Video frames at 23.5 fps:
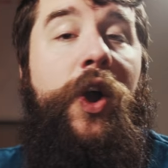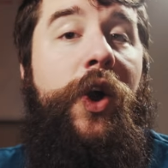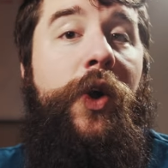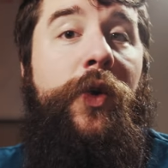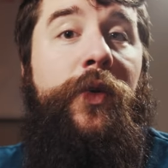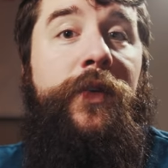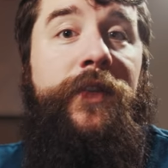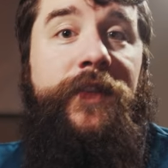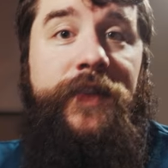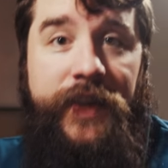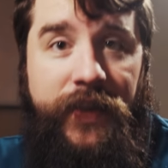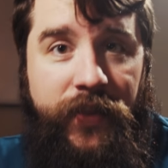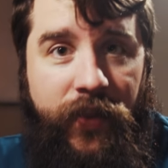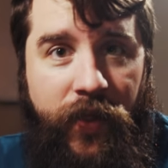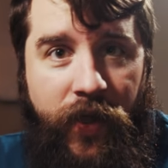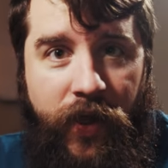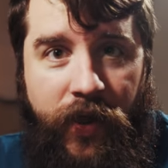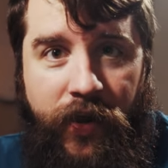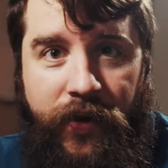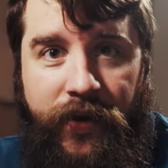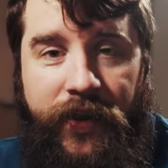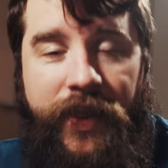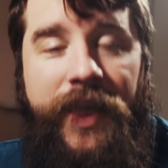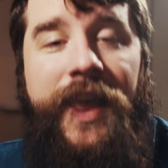No
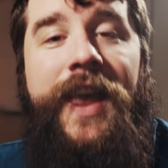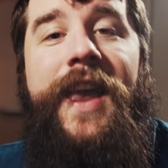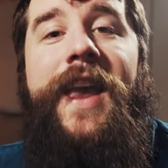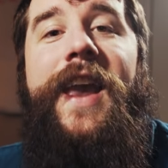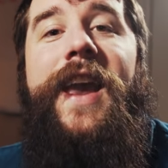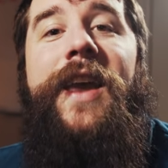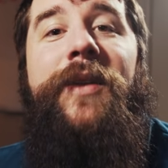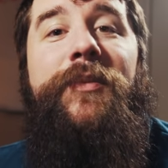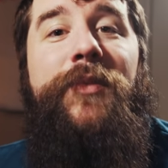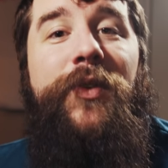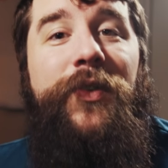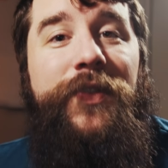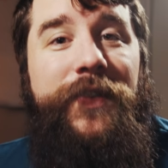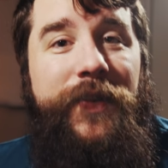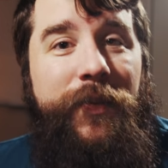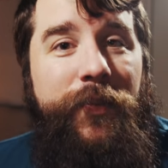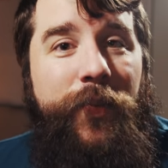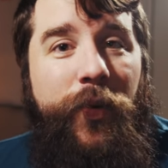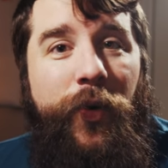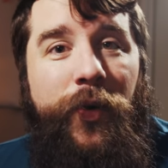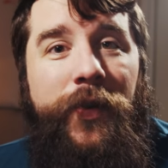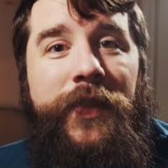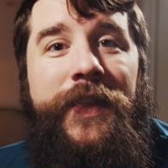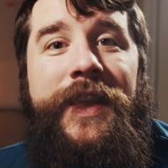C-Log. And most
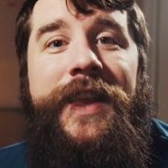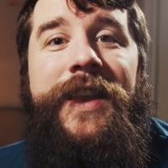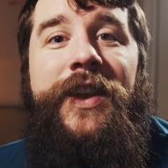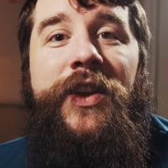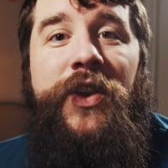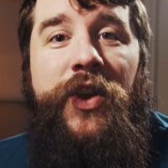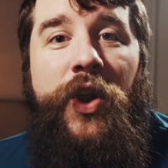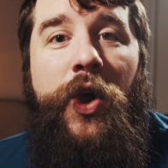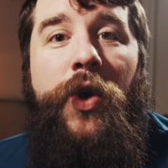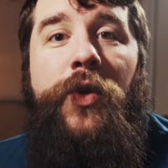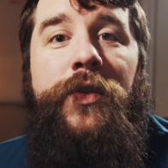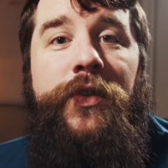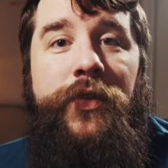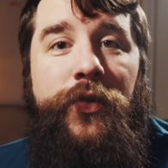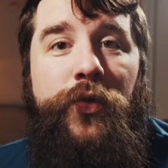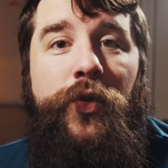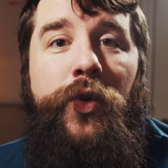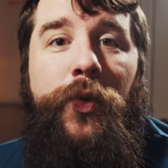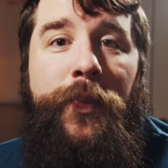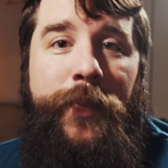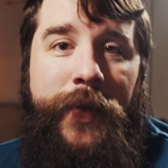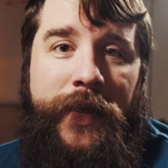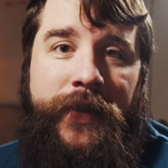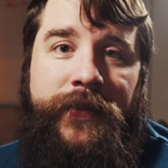importantly, no
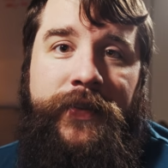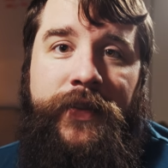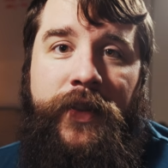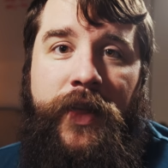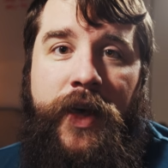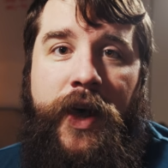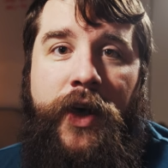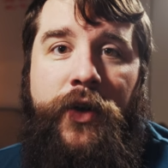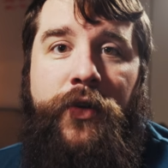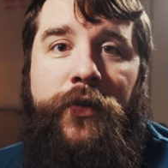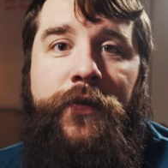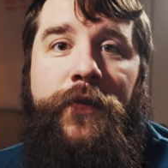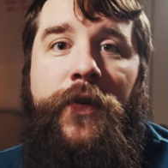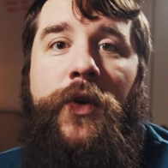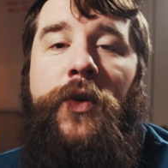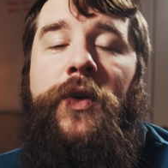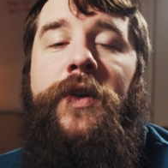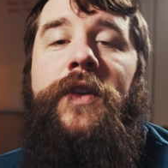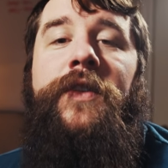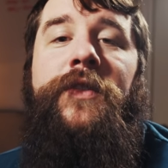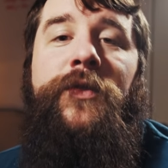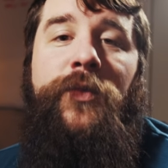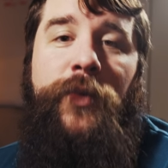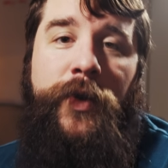dual pixel
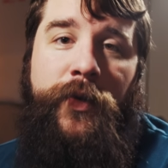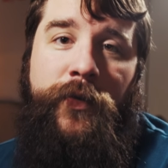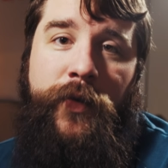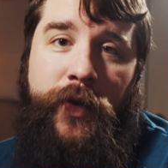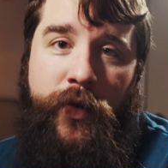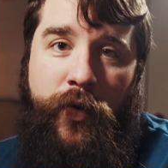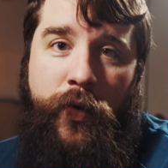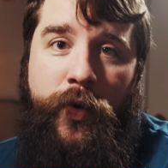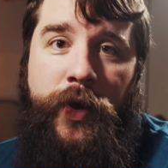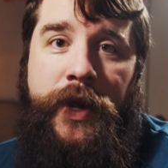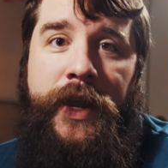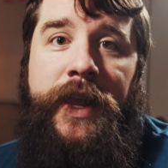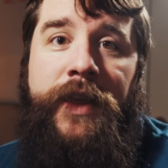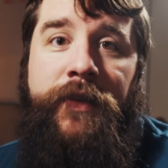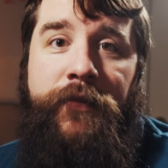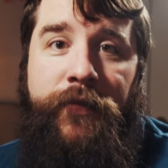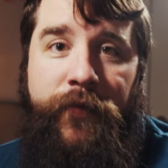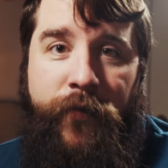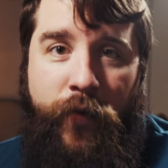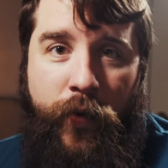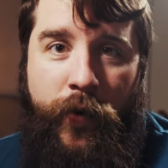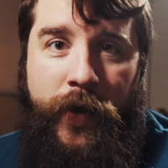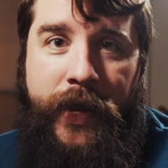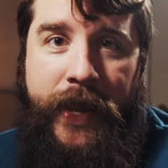autofocus when recording in
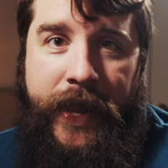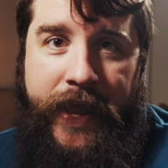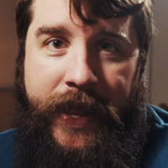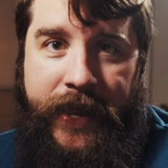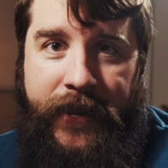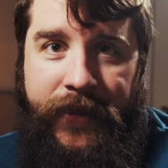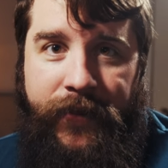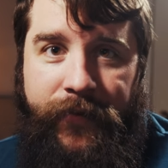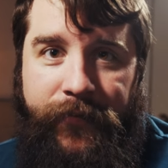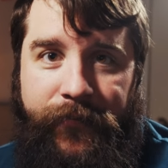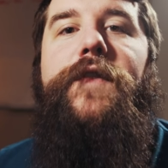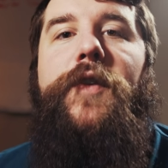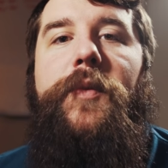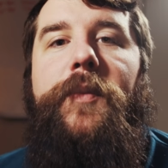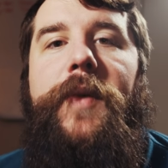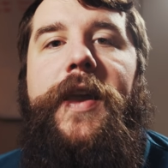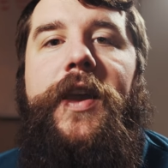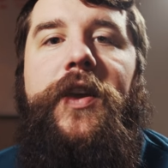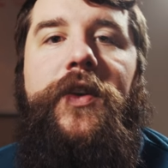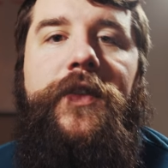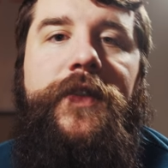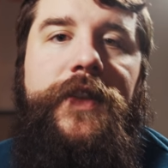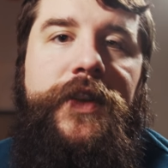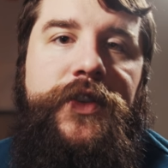4K.
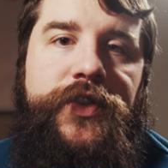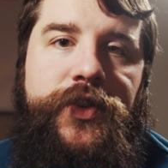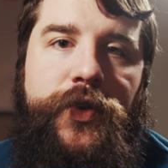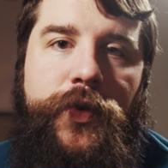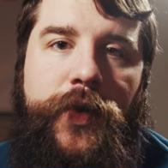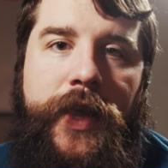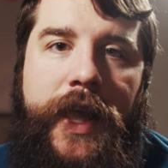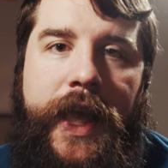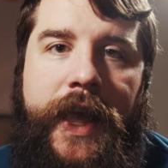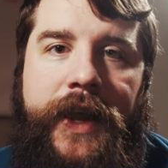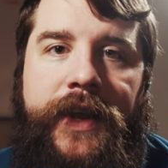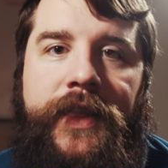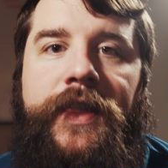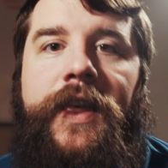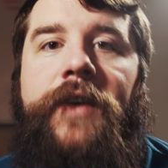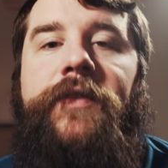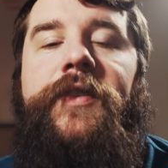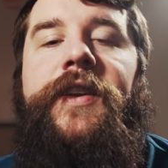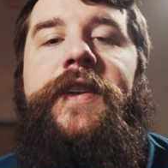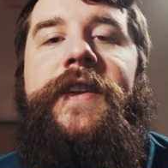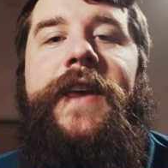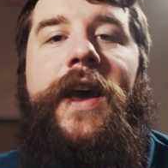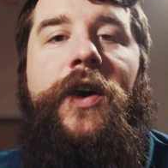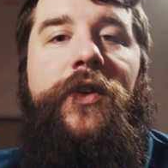Filmmakers that shoot Canon
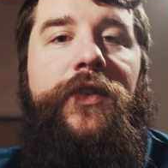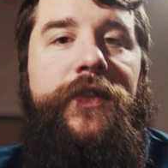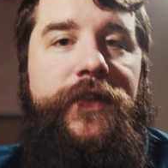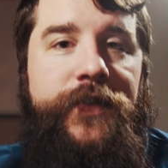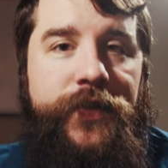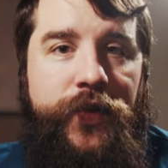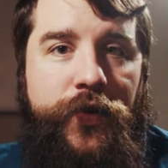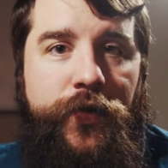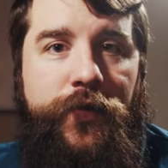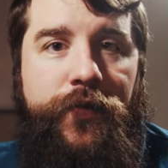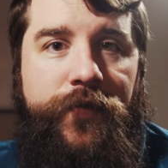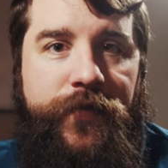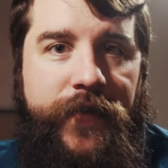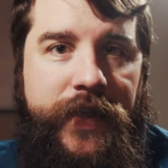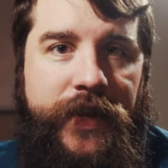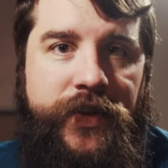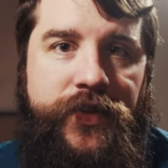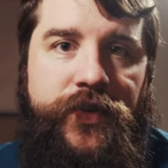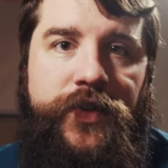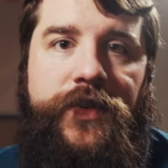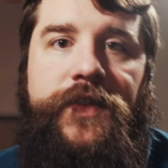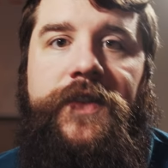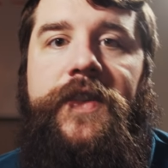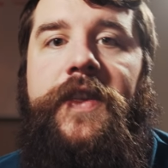love to tout two
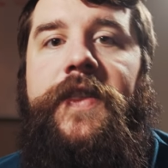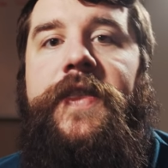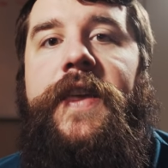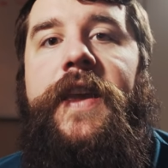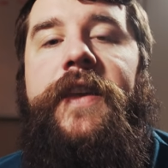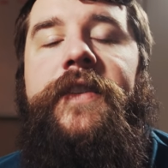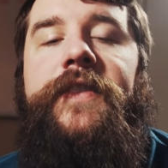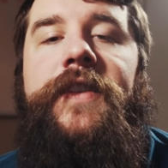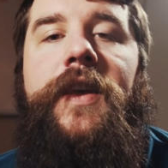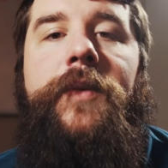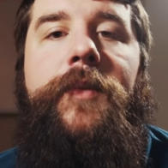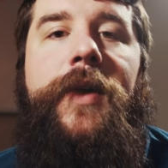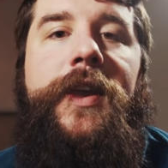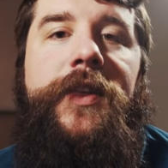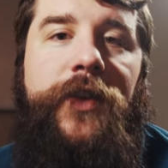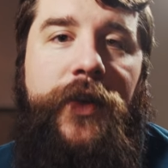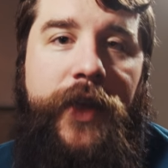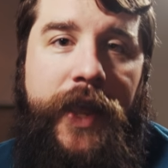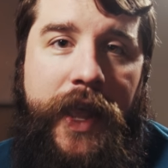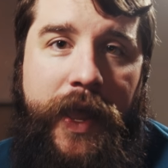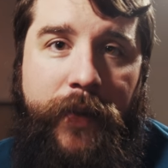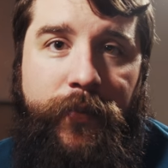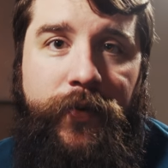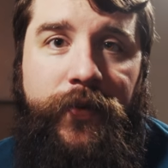features that they say make
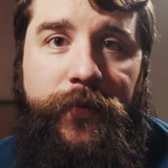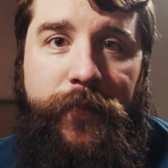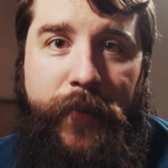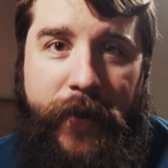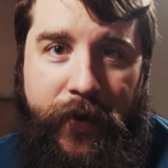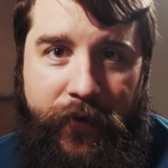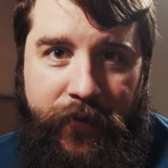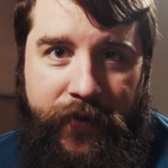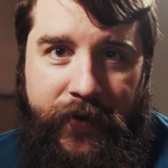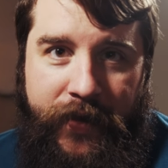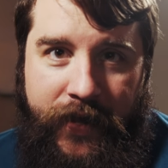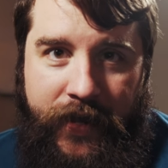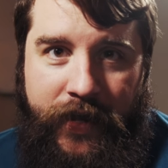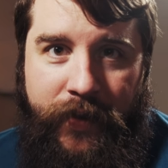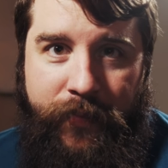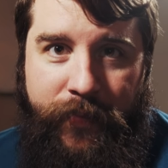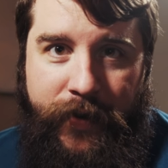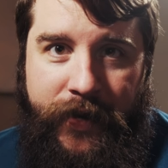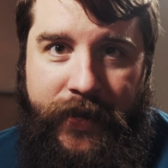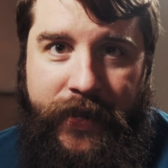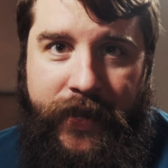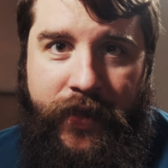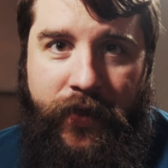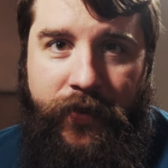their cameras better than
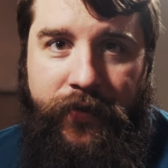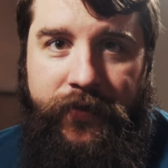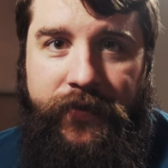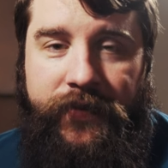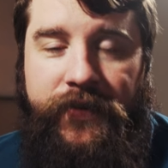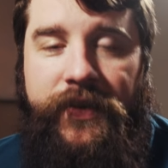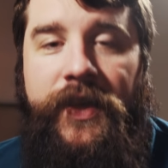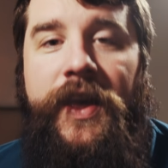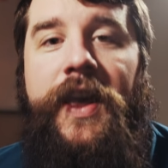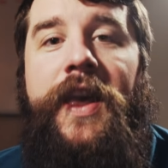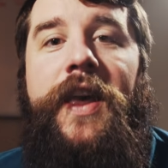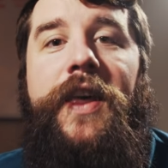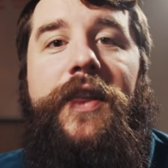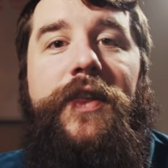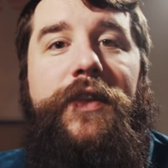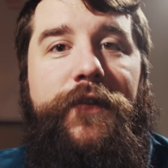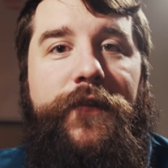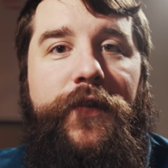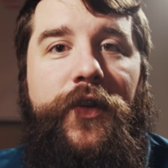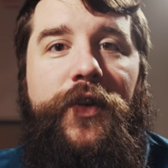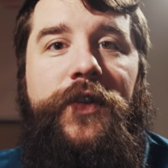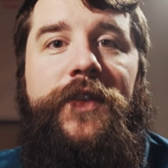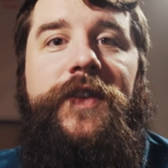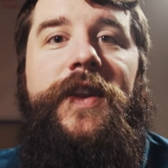anybody else. The
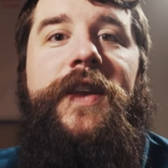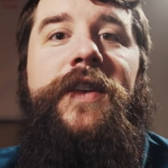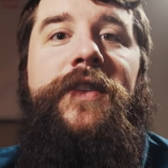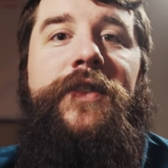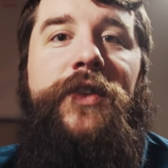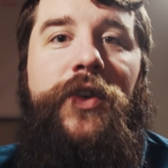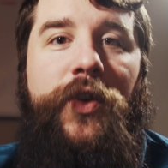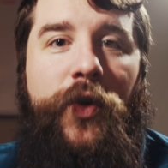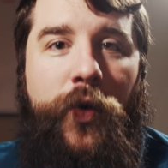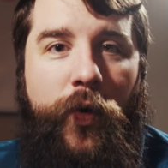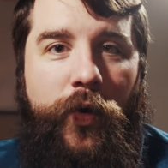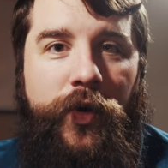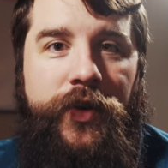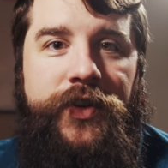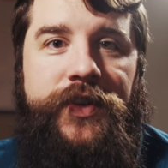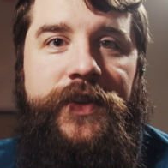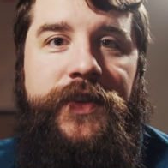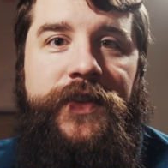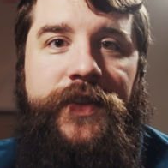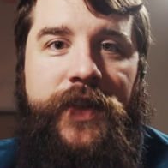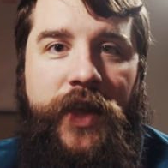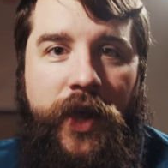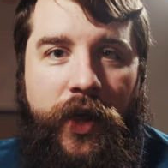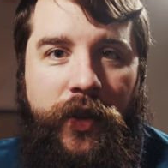first is
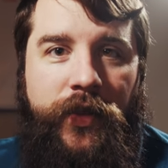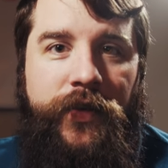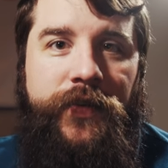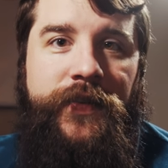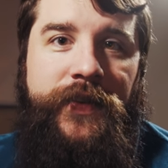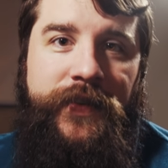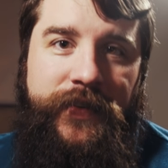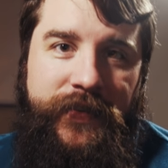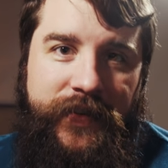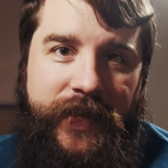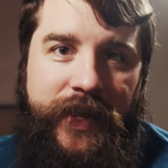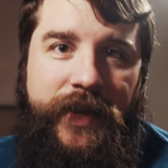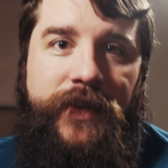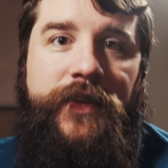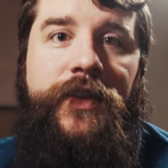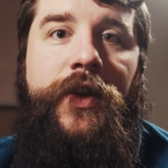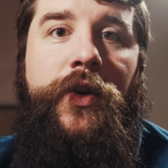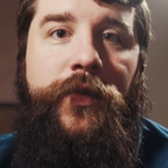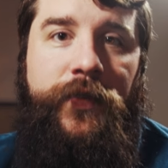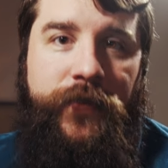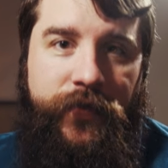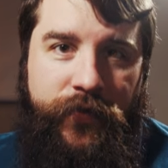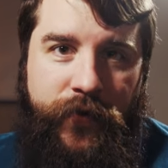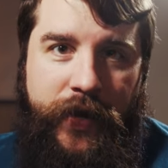gorgeous colors and skin
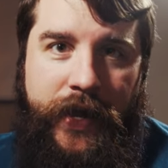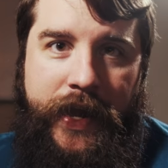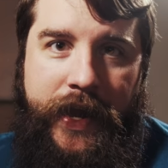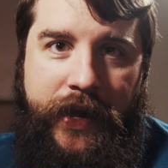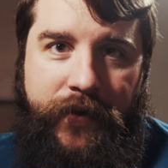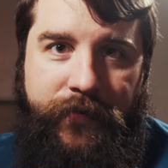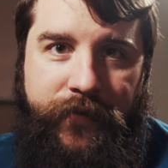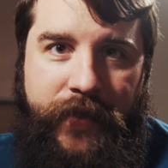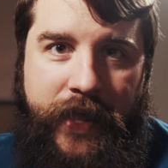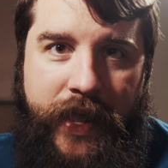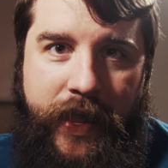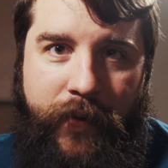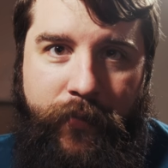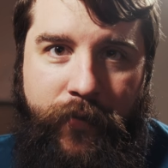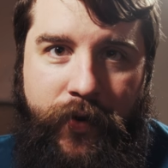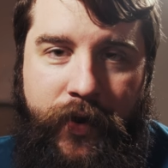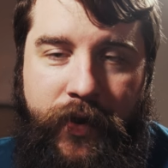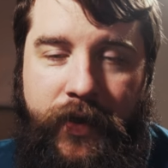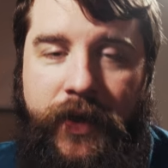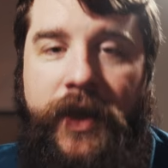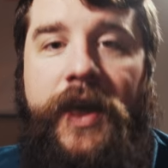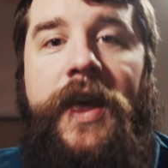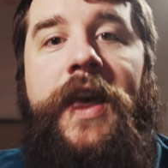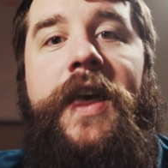tones straight out of
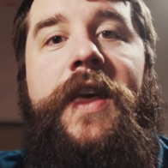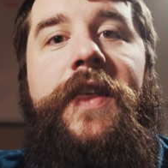camera.